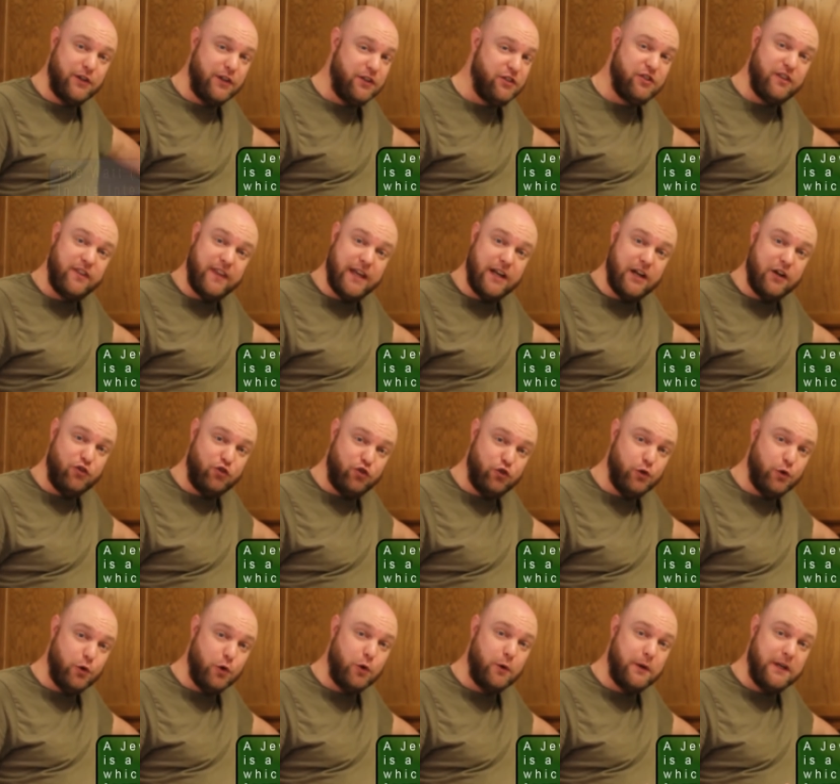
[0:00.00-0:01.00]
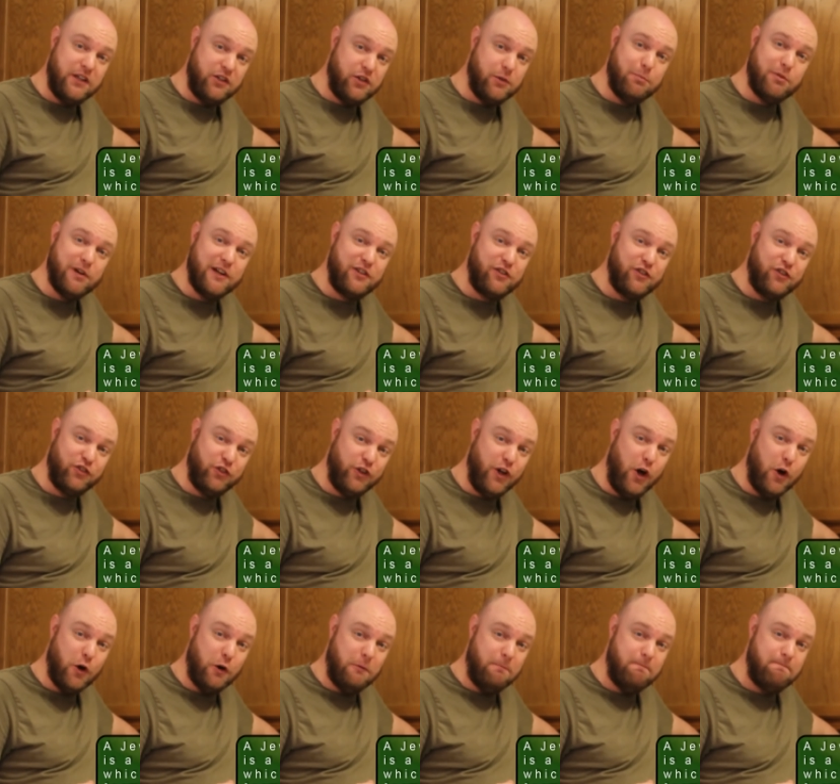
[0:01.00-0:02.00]
us that a joule is a precious
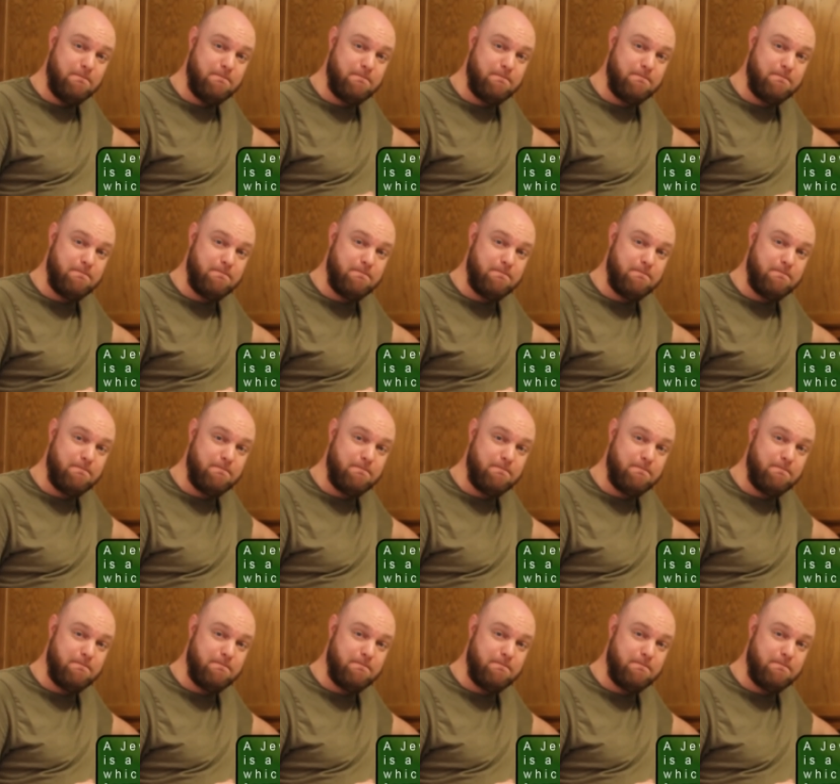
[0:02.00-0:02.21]
stone.